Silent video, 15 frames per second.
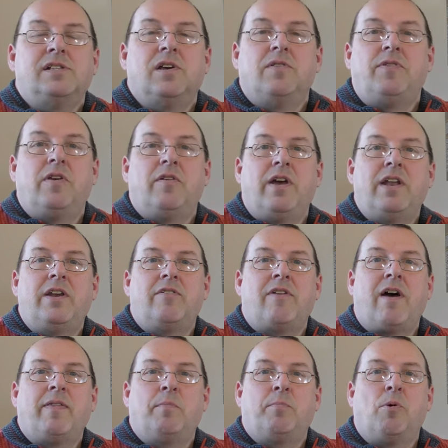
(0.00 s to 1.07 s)
So if you're in and
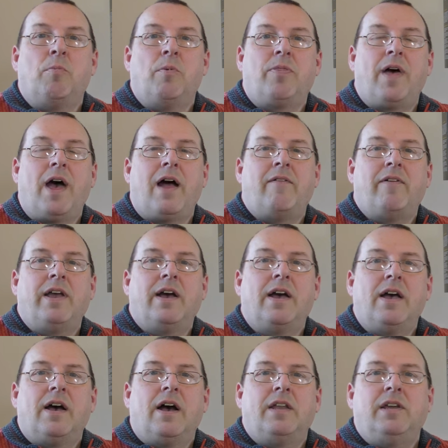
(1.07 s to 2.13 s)
around the Bournemouth area
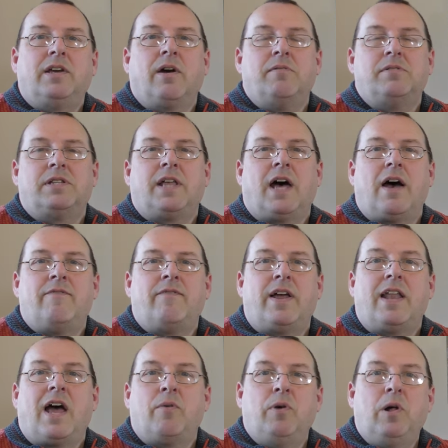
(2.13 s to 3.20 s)
and you go into that
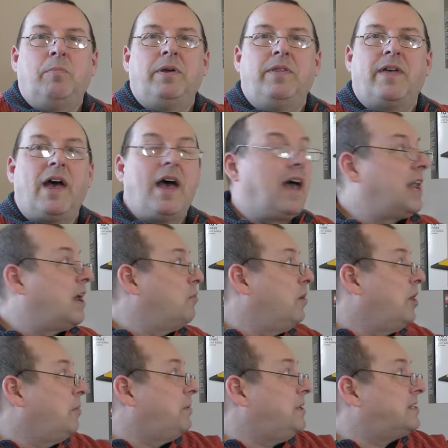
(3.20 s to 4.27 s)
event, I will be there, and I
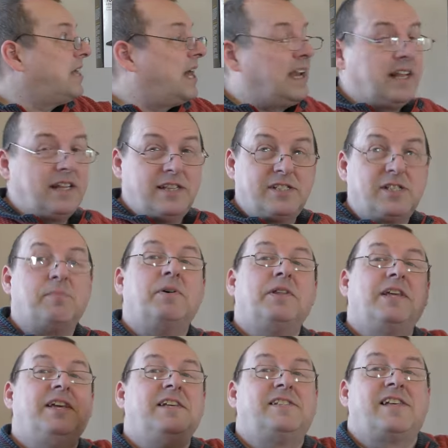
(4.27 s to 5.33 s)
will be selling some
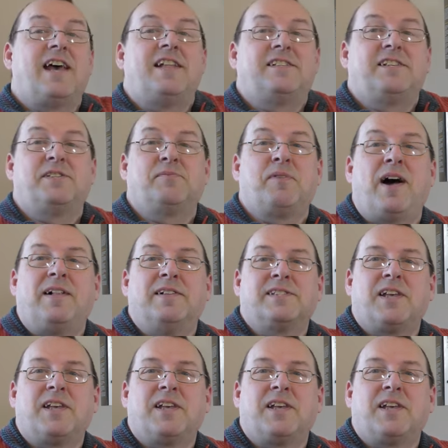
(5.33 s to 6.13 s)
of these sets as well.